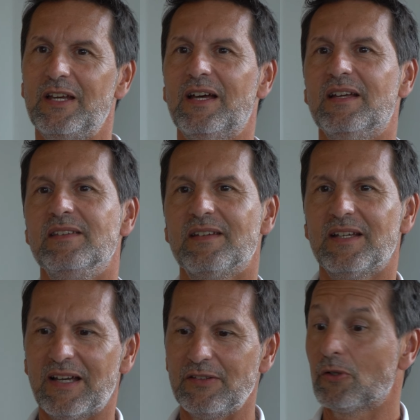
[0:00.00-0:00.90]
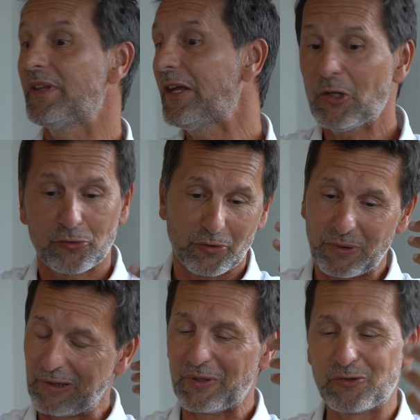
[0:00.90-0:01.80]
And so there you go. So
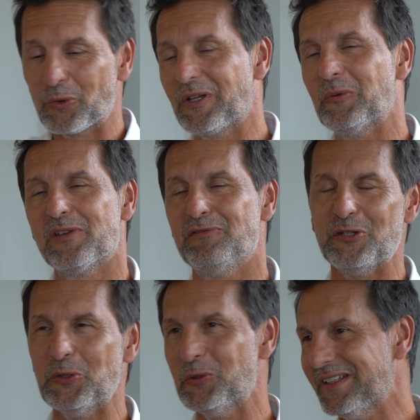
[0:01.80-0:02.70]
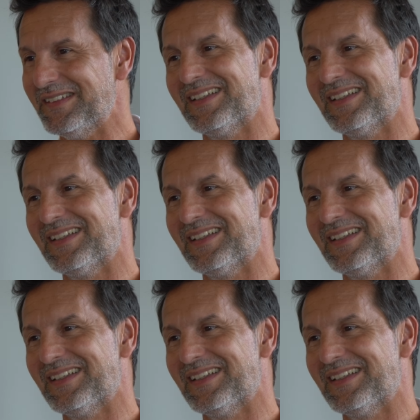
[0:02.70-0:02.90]
we're talking with a few,